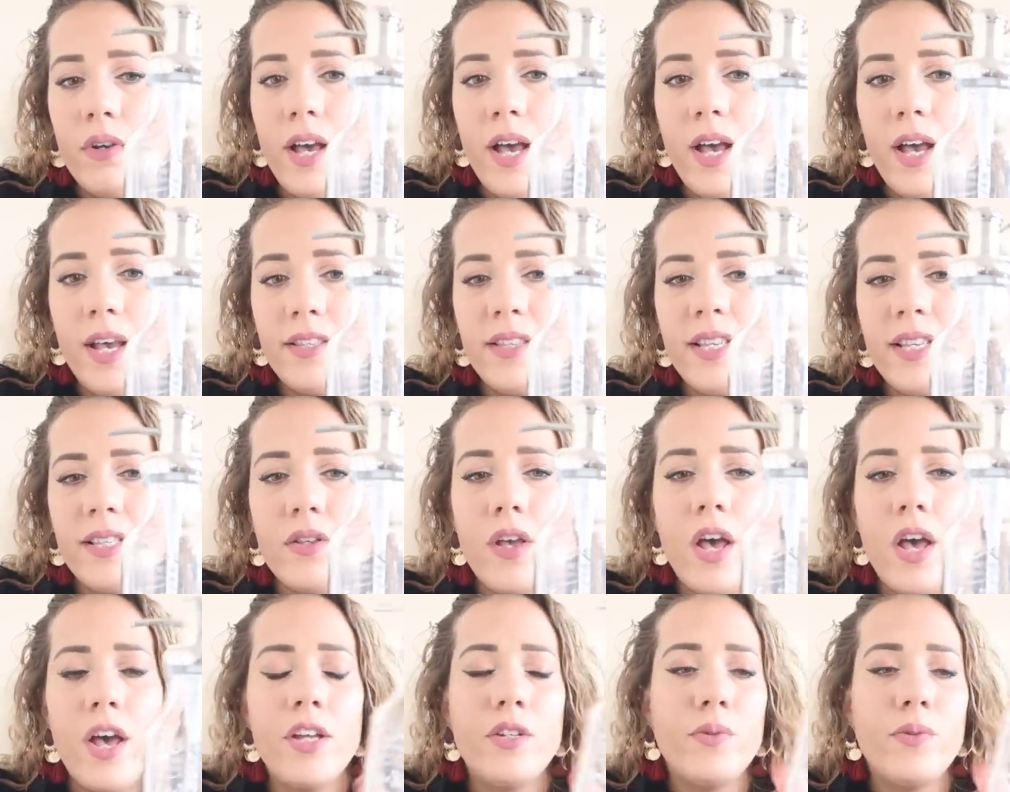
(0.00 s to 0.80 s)
It
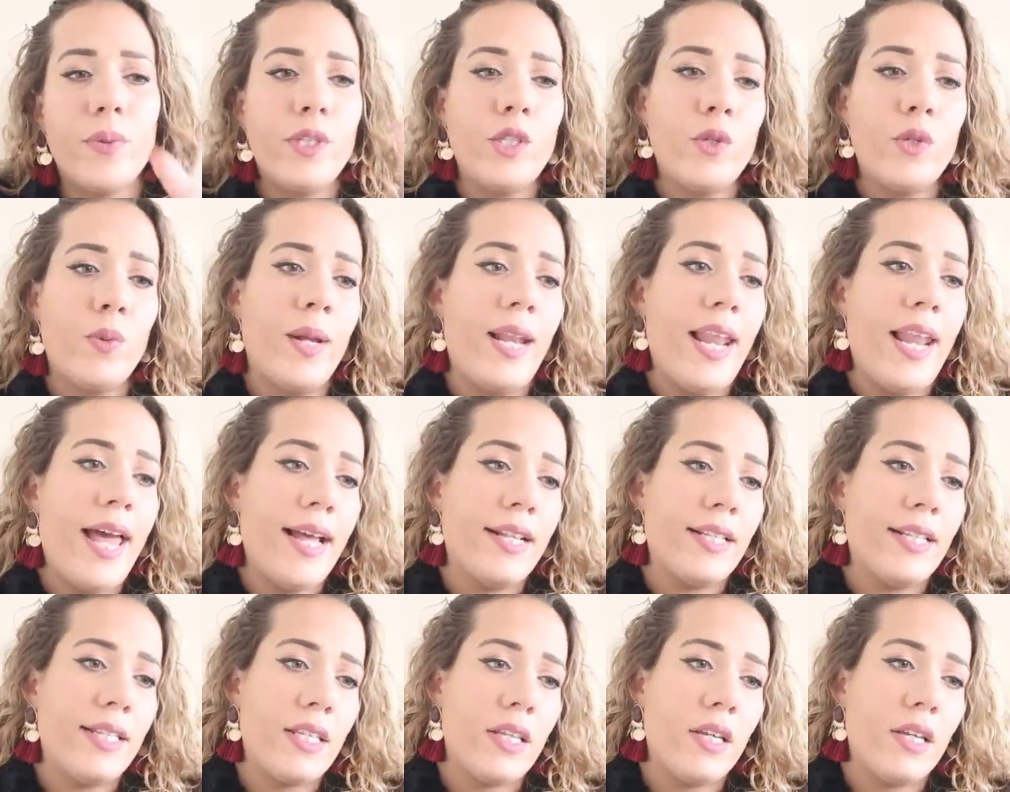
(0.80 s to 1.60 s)
says Eau de
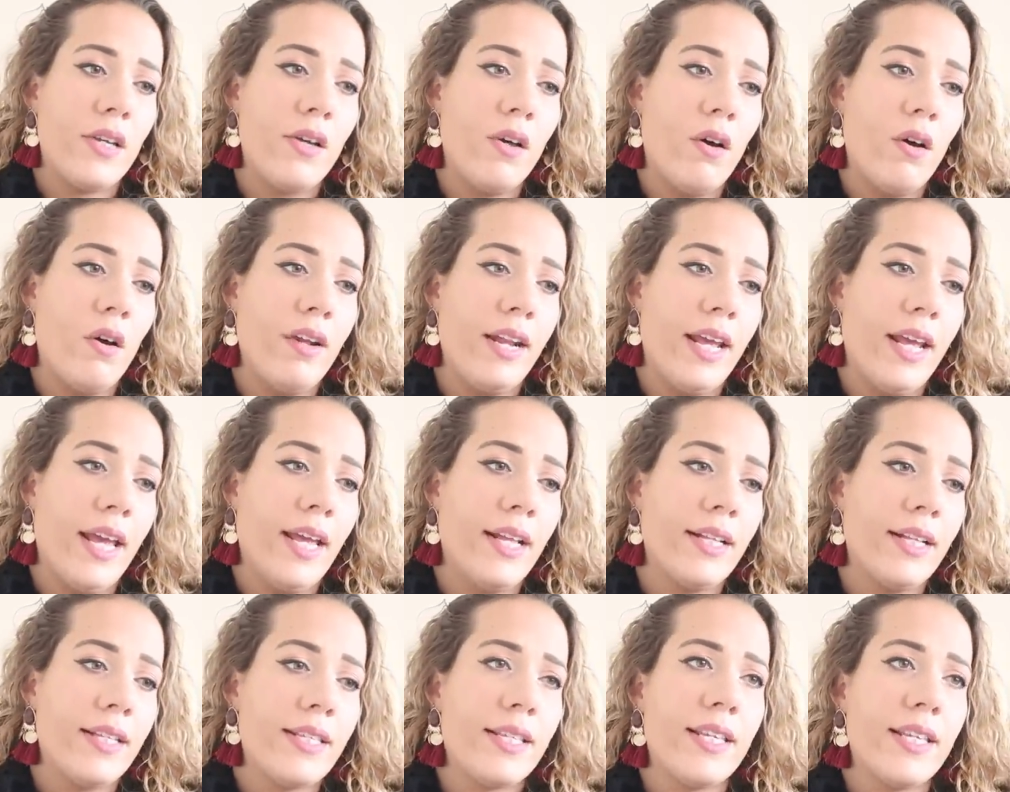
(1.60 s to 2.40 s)
Toilette on
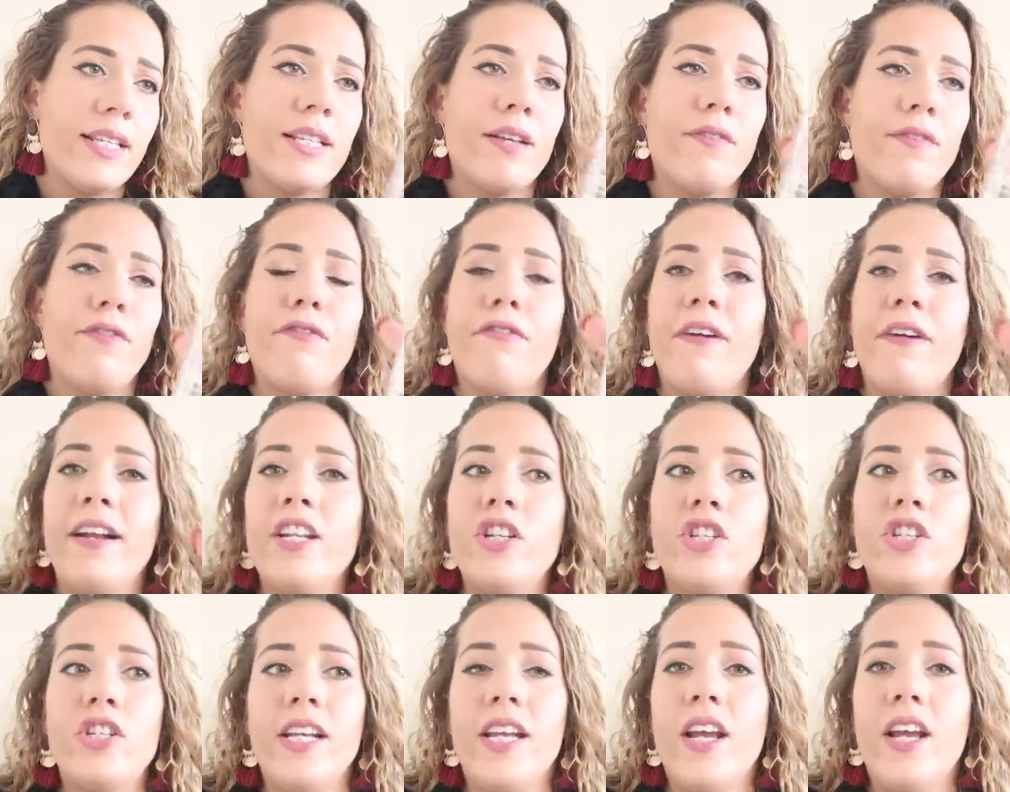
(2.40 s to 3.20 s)
it. It's a
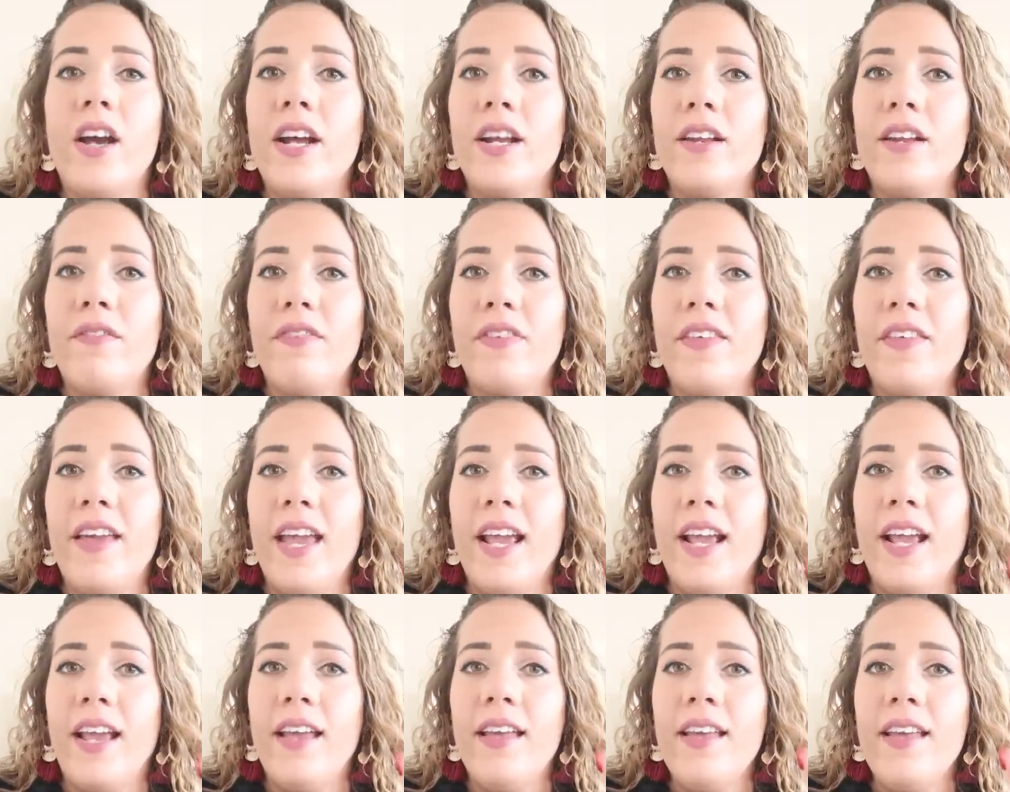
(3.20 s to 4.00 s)
Frenchy kind of
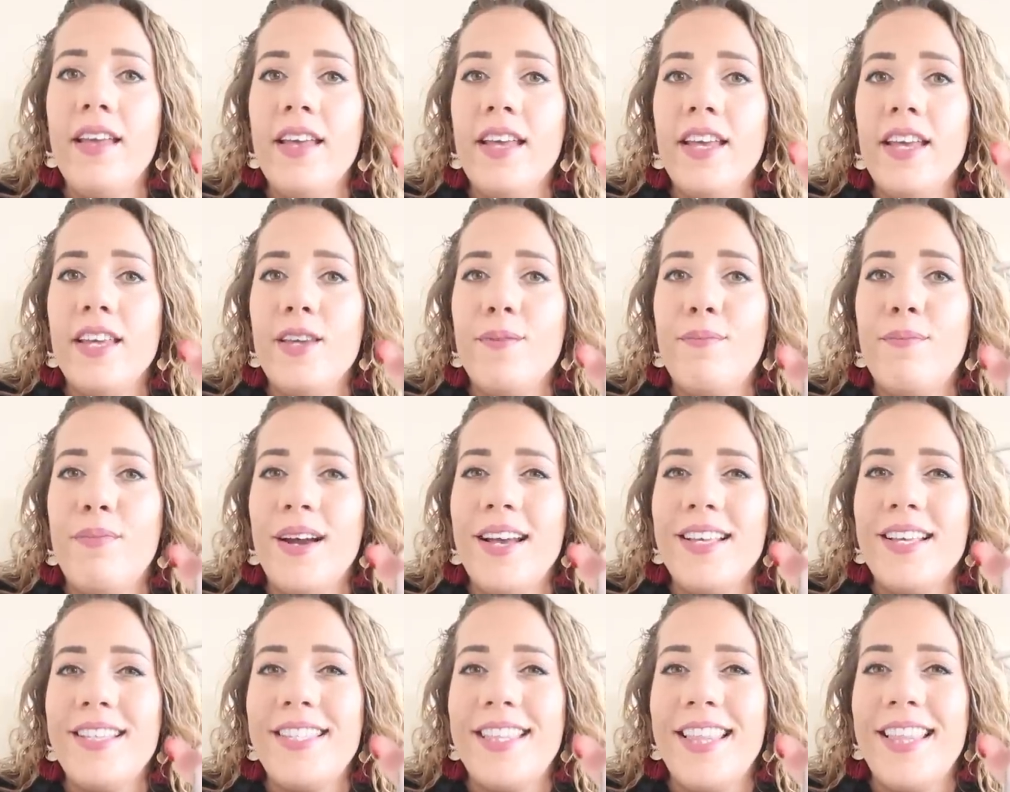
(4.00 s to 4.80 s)
thing. You
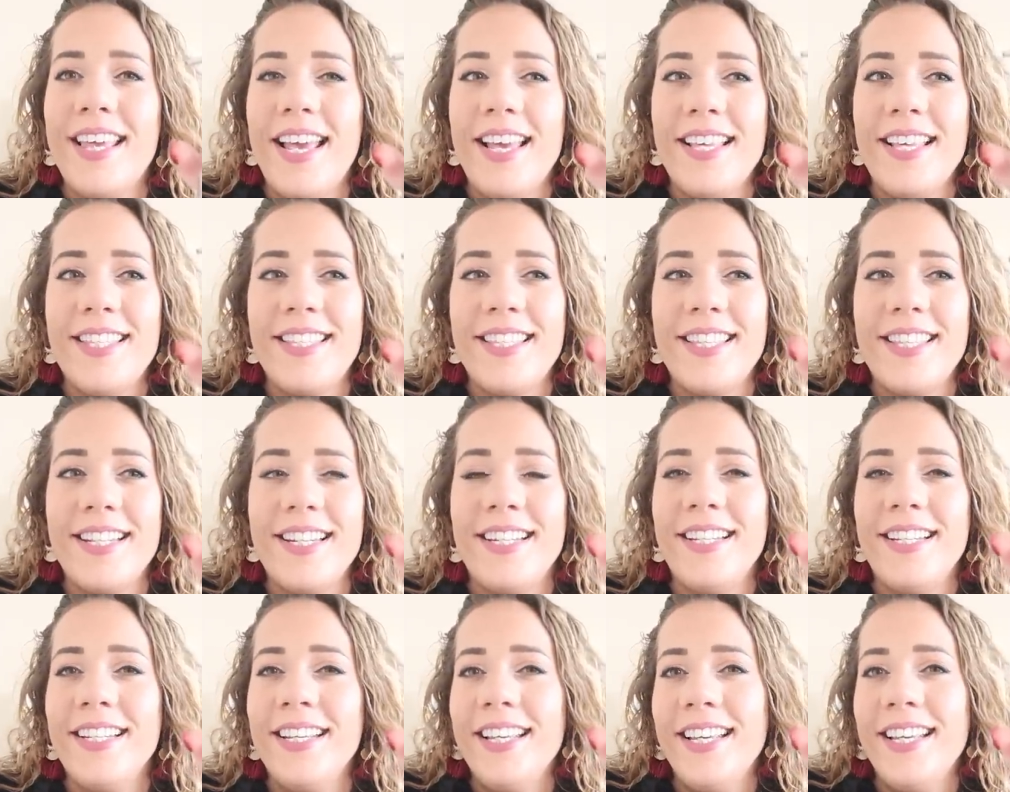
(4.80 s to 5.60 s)
press this
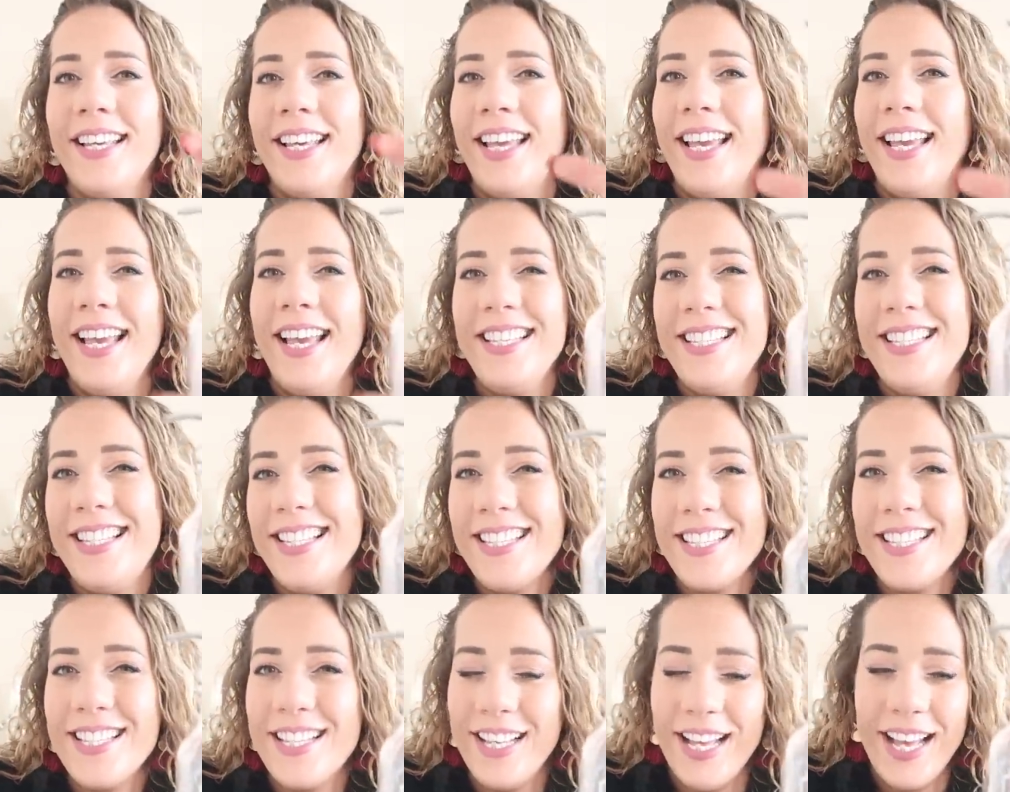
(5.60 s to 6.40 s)
and it's
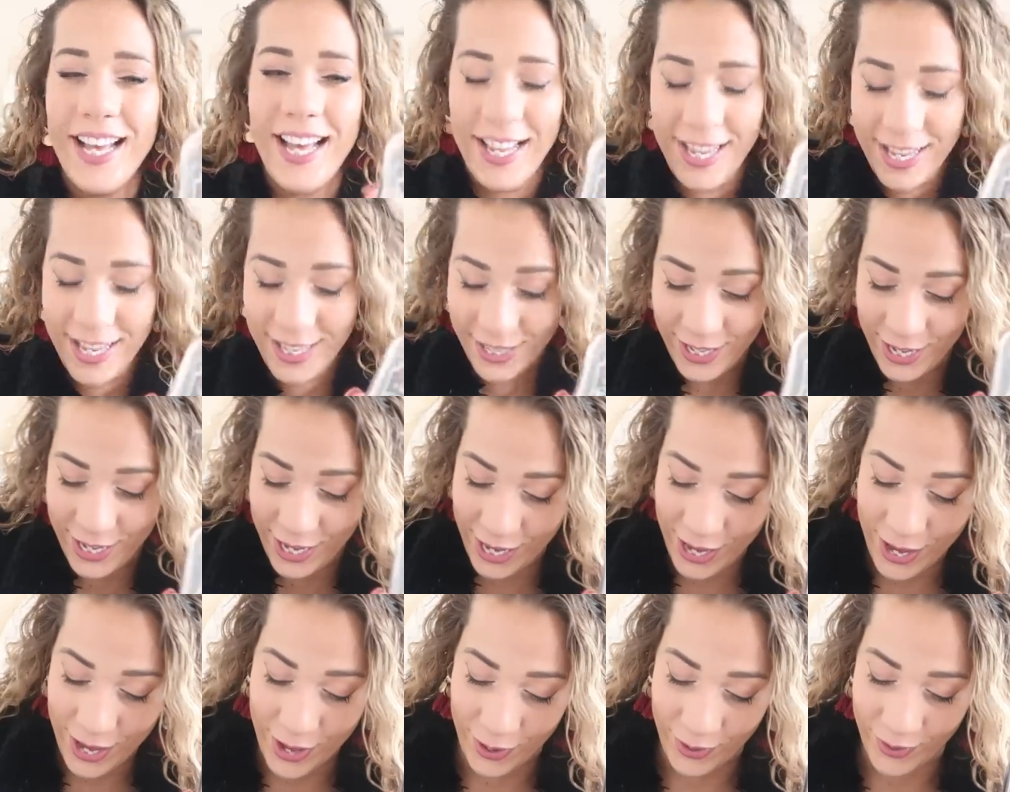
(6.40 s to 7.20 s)
just, it's
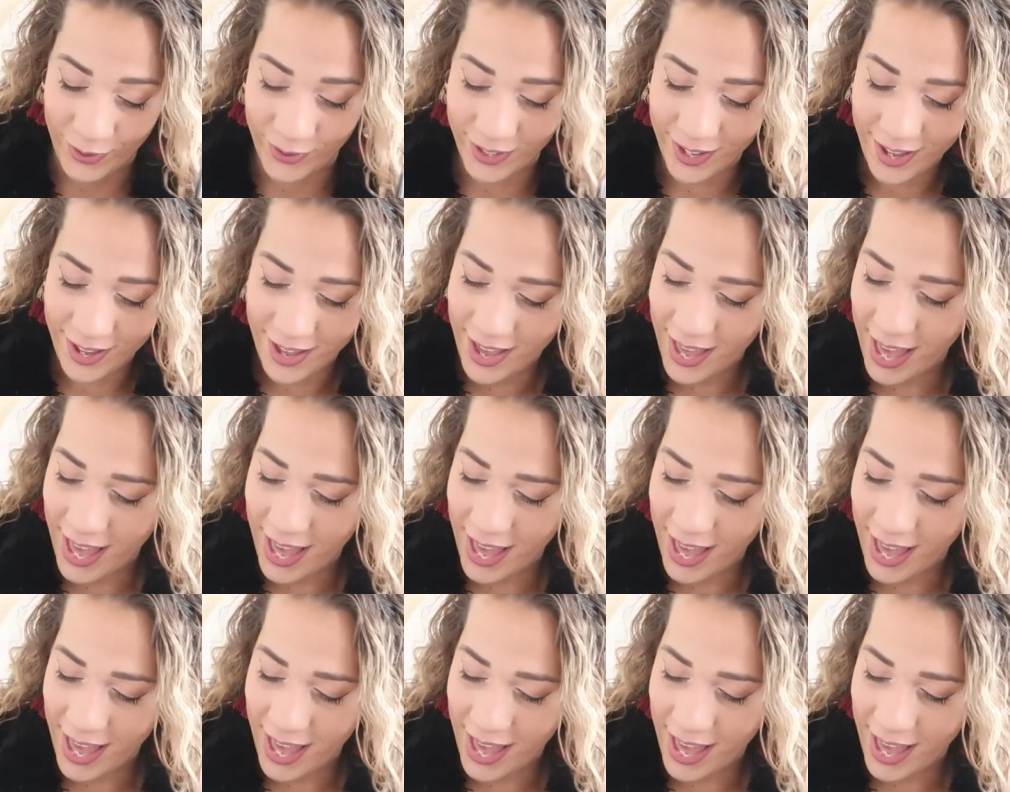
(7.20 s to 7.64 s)
cute.